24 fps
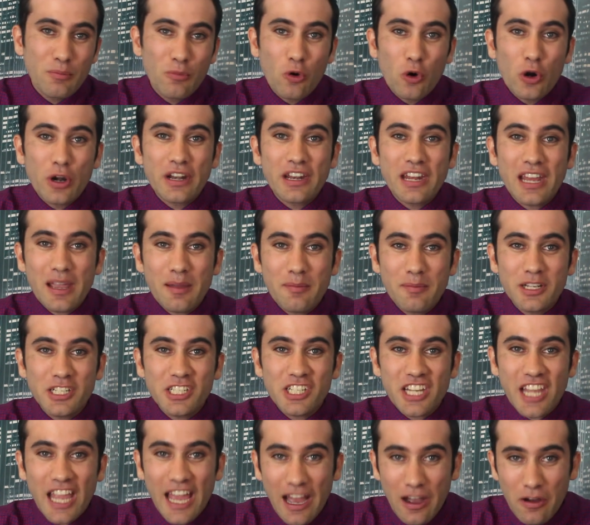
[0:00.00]
more
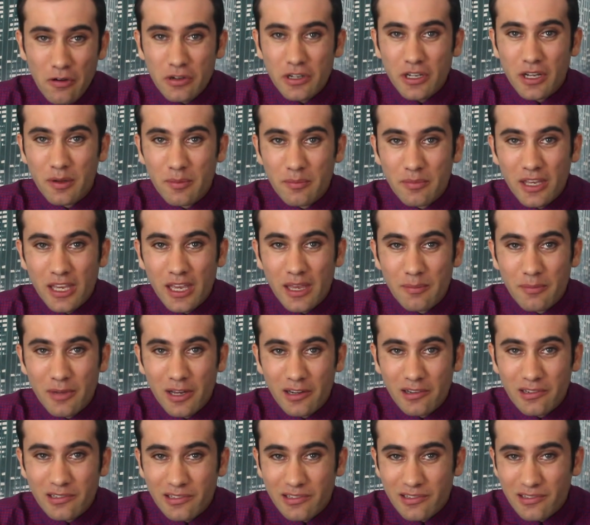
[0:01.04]
damaging outcome came
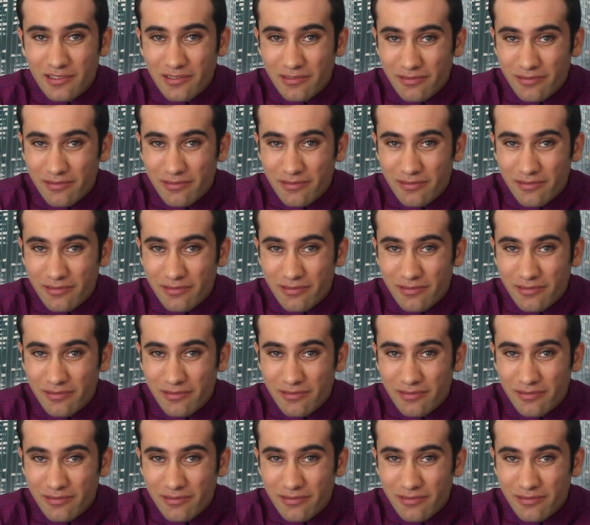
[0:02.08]
out,